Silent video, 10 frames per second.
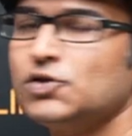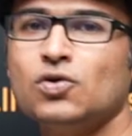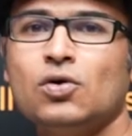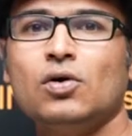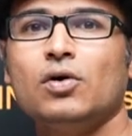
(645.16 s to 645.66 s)

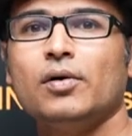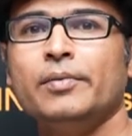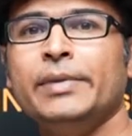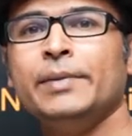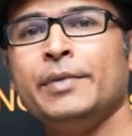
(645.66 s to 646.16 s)
So
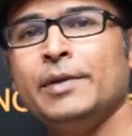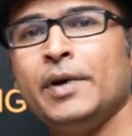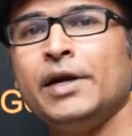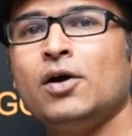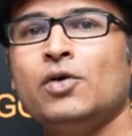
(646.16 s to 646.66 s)

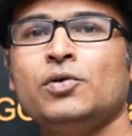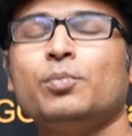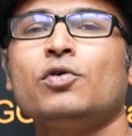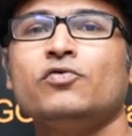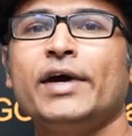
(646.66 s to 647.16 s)
depending on your
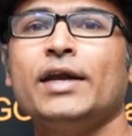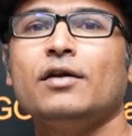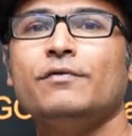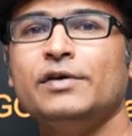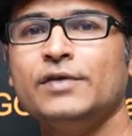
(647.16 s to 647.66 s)

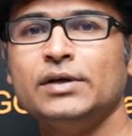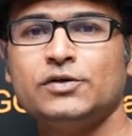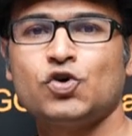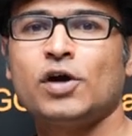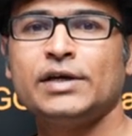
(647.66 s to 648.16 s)
profile, we will
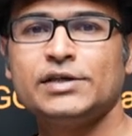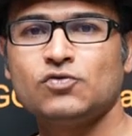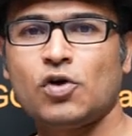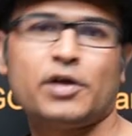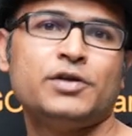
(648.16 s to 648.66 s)
shortlist
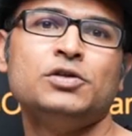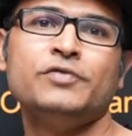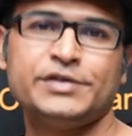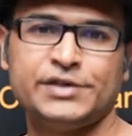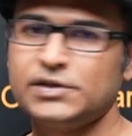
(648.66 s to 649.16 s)
what are the
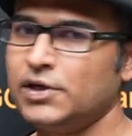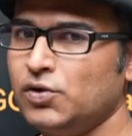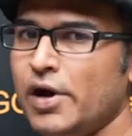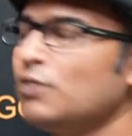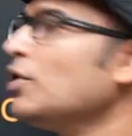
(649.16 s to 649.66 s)
universities that
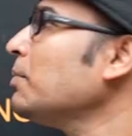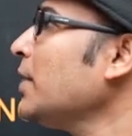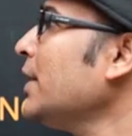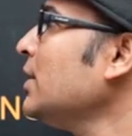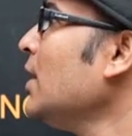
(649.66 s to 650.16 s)
you have to
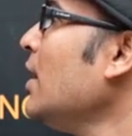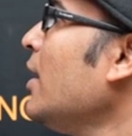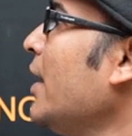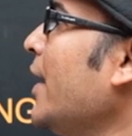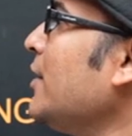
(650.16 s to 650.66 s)
apply.
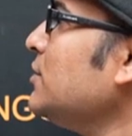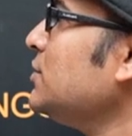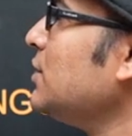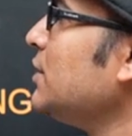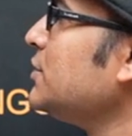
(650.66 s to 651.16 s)
And
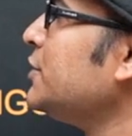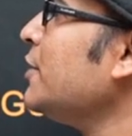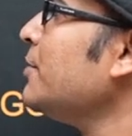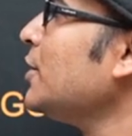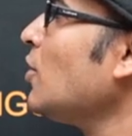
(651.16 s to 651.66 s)

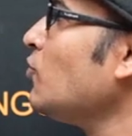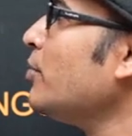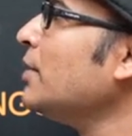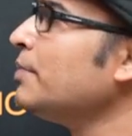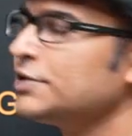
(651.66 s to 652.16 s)
statement of
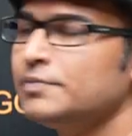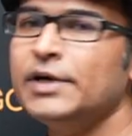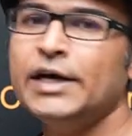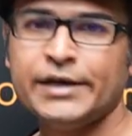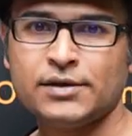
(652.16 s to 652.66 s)
purpose
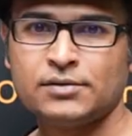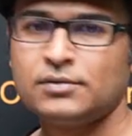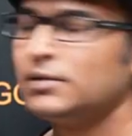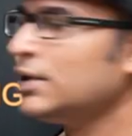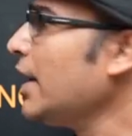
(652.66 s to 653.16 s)
building.
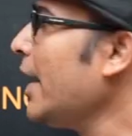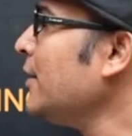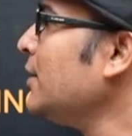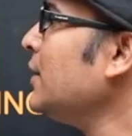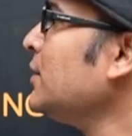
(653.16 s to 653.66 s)

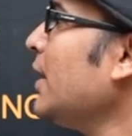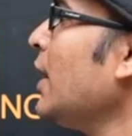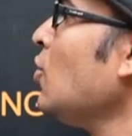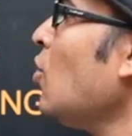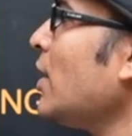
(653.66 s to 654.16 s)
And then
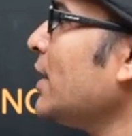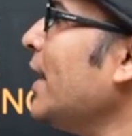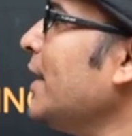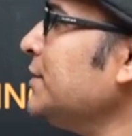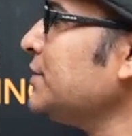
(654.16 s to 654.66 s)
L O R
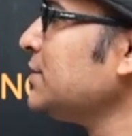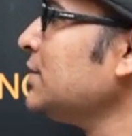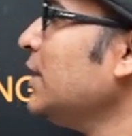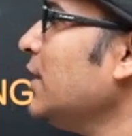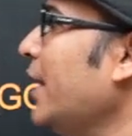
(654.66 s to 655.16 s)
guidance.
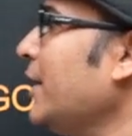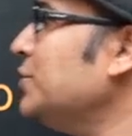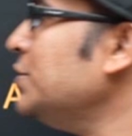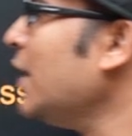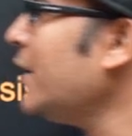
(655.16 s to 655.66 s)
And
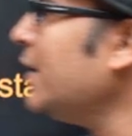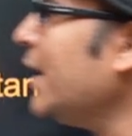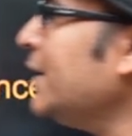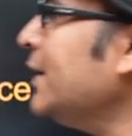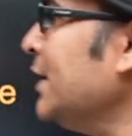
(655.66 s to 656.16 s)
G R E
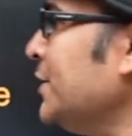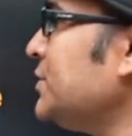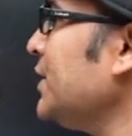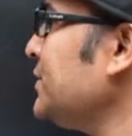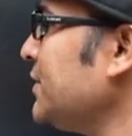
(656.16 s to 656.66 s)
and
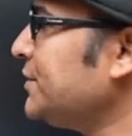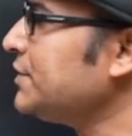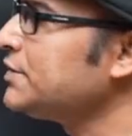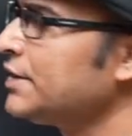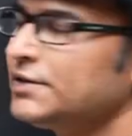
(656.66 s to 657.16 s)
English test
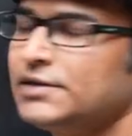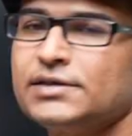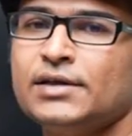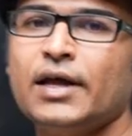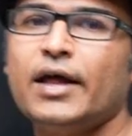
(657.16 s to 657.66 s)
assistance.